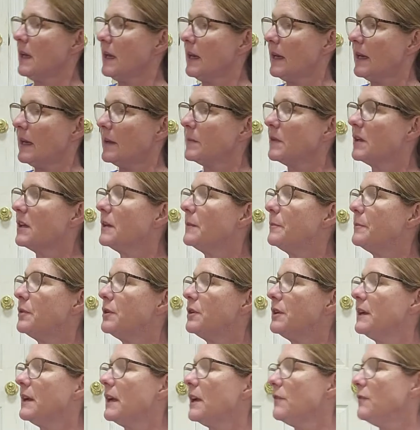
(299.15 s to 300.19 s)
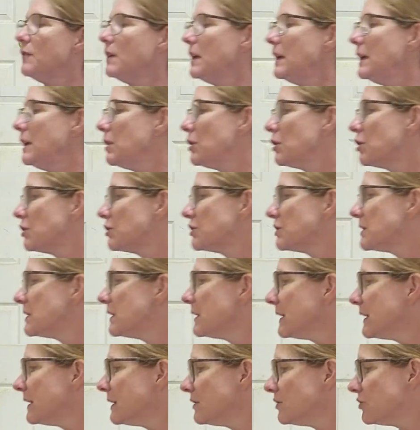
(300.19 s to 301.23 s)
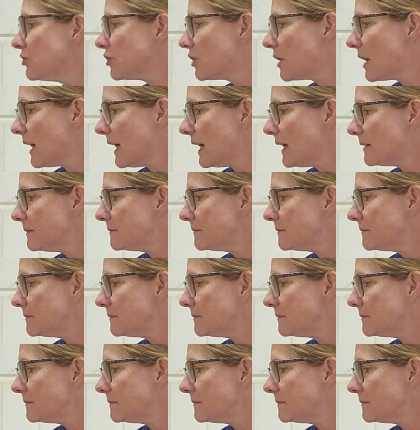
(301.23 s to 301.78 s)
I'm going to put it over here to let it dry.